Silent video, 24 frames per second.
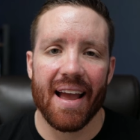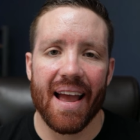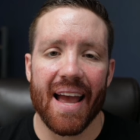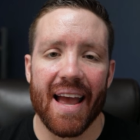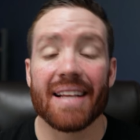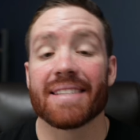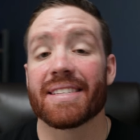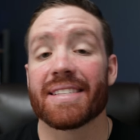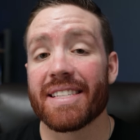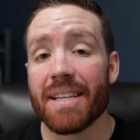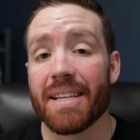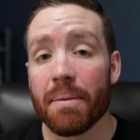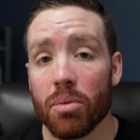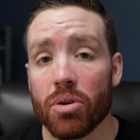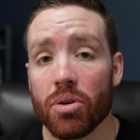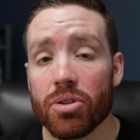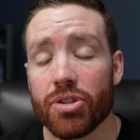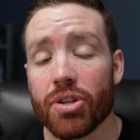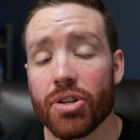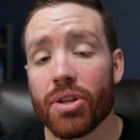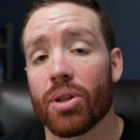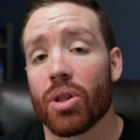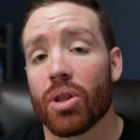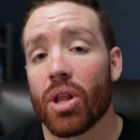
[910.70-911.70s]
And similar
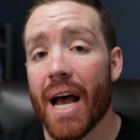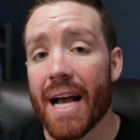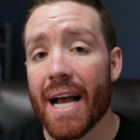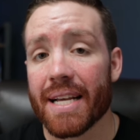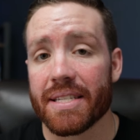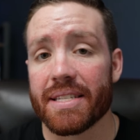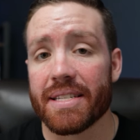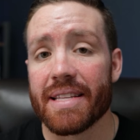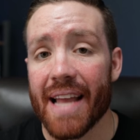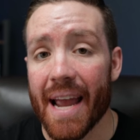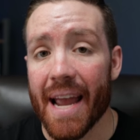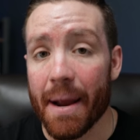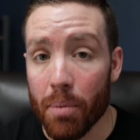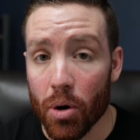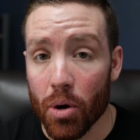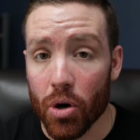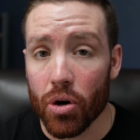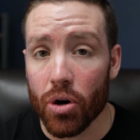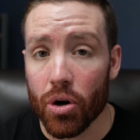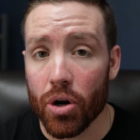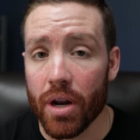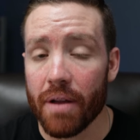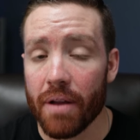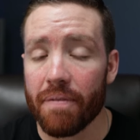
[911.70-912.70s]
to the last
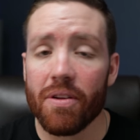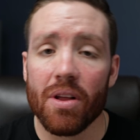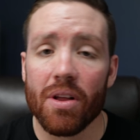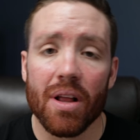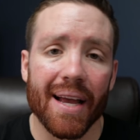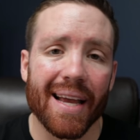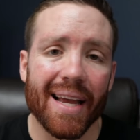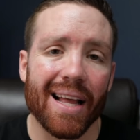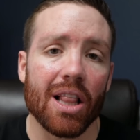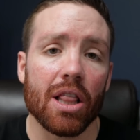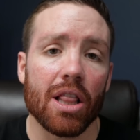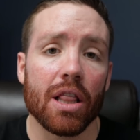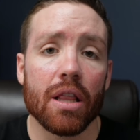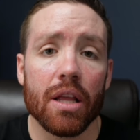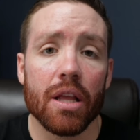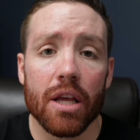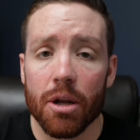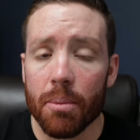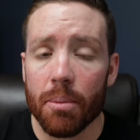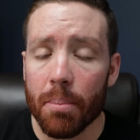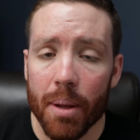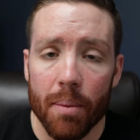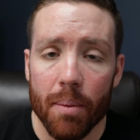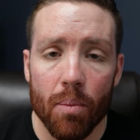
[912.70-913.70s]
neighborhood, if you like a
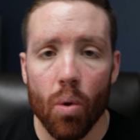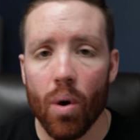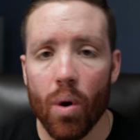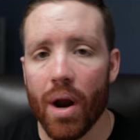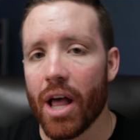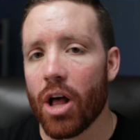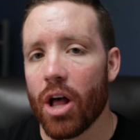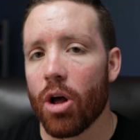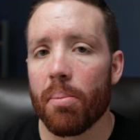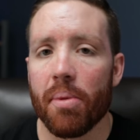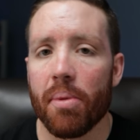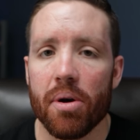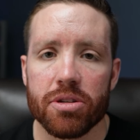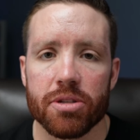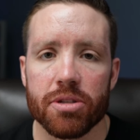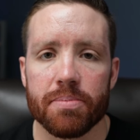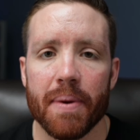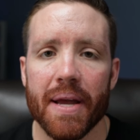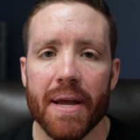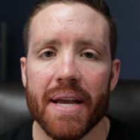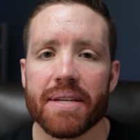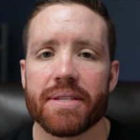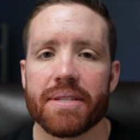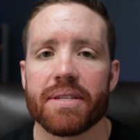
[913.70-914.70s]
little bit more elbow
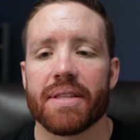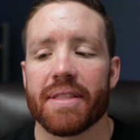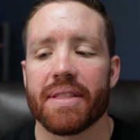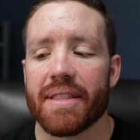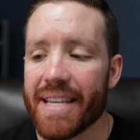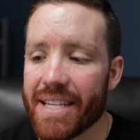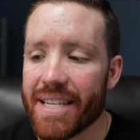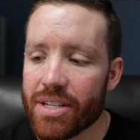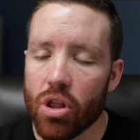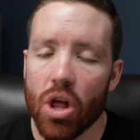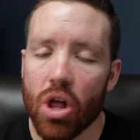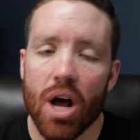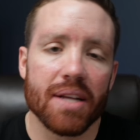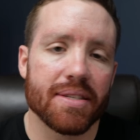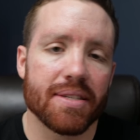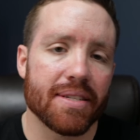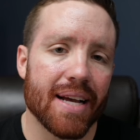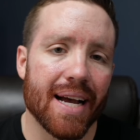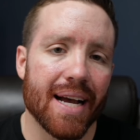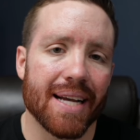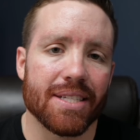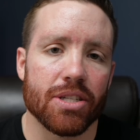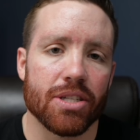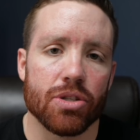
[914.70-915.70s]
space, these lot
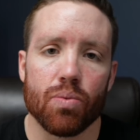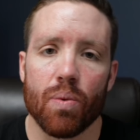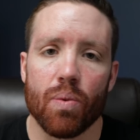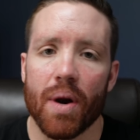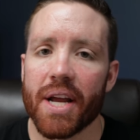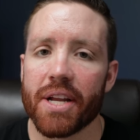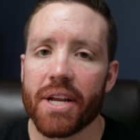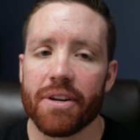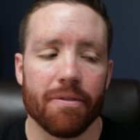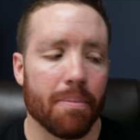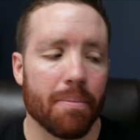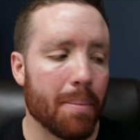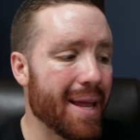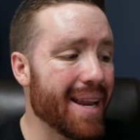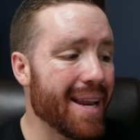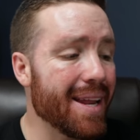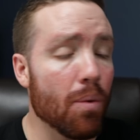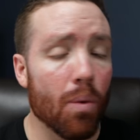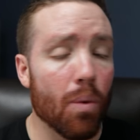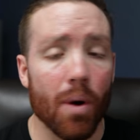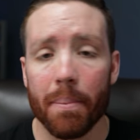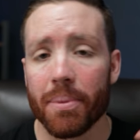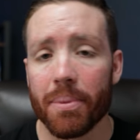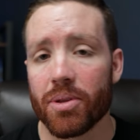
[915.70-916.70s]
sizes range from
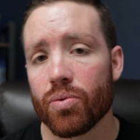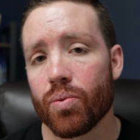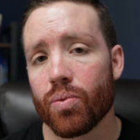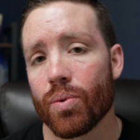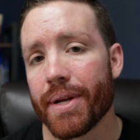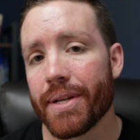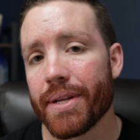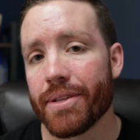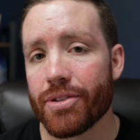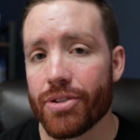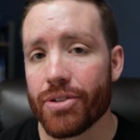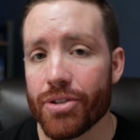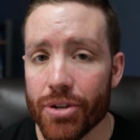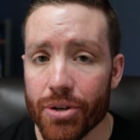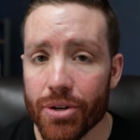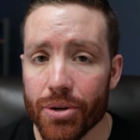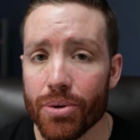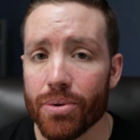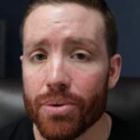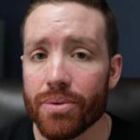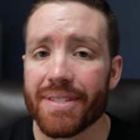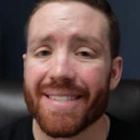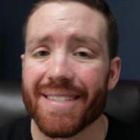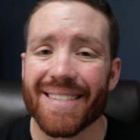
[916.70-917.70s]
anywhere between
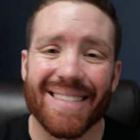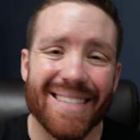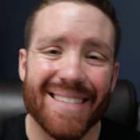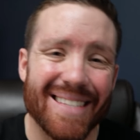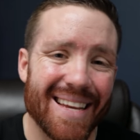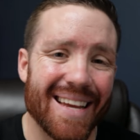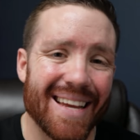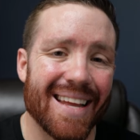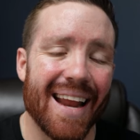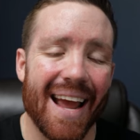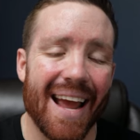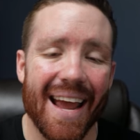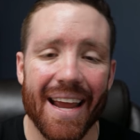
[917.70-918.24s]
two to 10